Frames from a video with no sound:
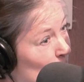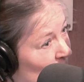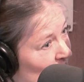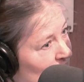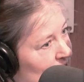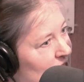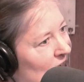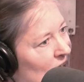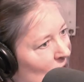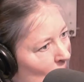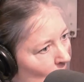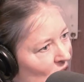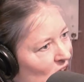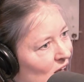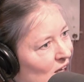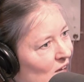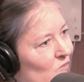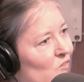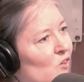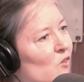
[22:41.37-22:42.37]
because that would
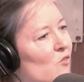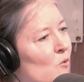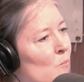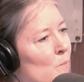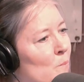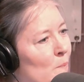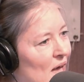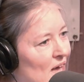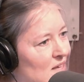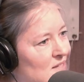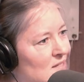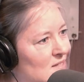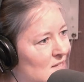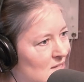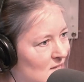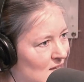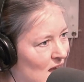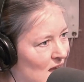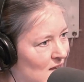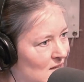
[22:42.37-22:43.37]
give you the best
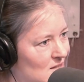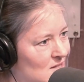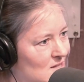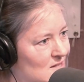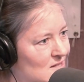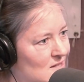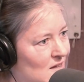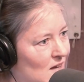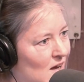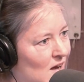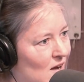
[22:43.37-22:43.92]
sense